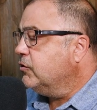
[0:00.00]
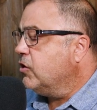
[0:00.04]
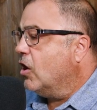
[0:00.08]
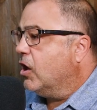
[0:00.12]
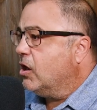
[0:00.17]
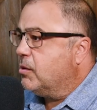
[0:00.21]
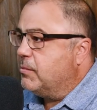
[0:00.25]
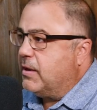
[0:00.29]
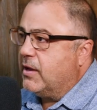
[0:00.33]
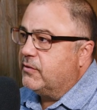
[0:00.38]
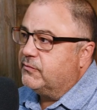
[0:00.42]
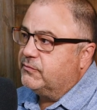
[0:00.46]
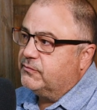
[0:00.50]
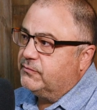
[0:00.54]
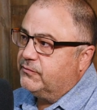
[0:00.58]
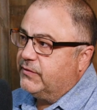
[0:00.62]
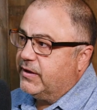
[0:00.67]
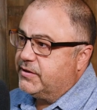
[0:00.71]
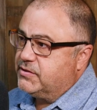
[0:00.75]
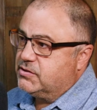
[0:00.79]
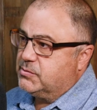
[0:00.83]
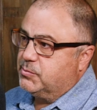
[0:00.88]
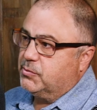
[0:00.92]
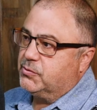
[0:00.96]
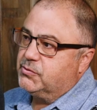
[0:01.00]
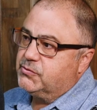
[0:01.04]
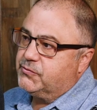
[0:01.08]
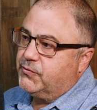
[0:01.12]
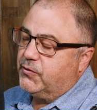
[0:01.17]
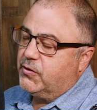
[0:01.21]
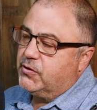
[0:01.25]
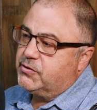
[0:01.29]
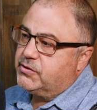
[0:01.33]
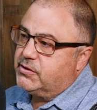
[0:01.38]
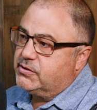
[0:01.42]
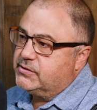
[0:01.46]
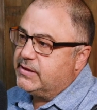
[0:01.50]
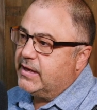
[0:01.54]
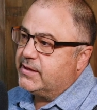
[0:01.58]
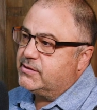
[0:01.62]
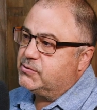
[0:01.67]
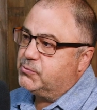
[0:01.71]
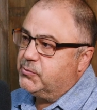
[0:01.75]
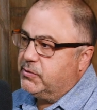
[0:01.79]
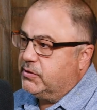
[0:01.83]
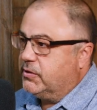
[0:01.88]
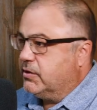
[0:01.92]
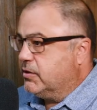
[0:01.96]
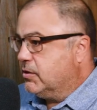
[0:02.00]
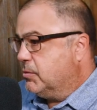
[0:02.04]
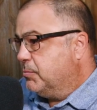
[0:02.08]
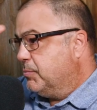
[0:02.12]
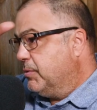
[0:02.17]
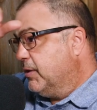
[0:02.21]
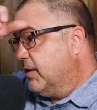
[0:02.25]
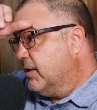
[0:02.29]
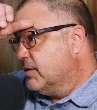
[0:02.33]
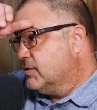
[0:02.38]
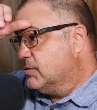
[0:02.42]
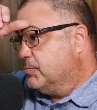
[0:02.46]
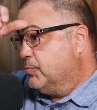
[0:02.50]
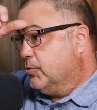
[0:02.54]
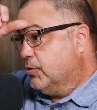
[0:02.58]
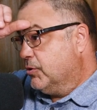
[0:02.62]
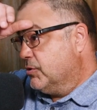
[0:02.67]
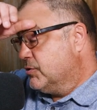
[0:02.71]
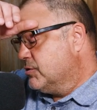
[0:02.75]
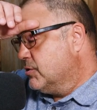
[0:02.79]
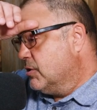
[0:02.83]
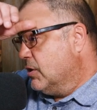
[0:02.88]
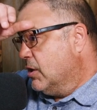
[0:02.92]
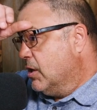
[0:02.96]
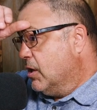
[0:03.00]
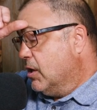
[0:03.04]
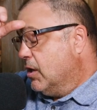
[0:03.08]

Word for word: talk about vegetables first, because that's really the biggest push.